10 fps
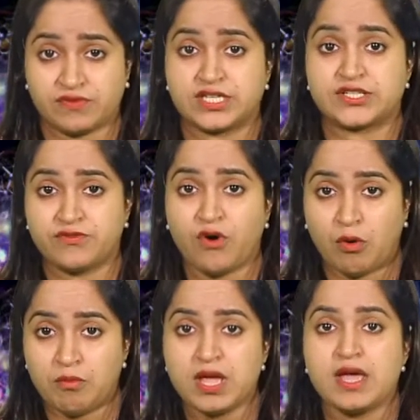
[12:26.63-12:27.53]
its
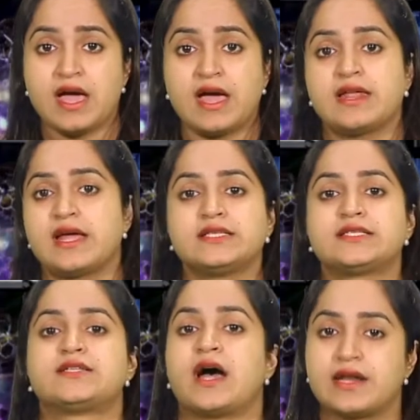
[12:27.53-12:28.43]
form, and hence
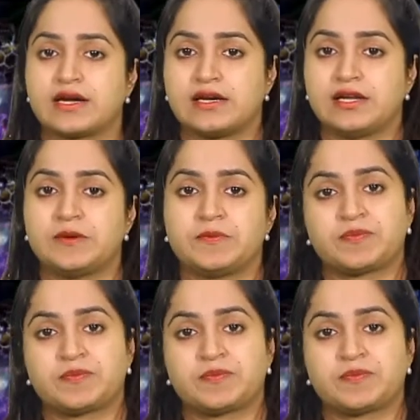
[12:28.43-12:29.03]
directly.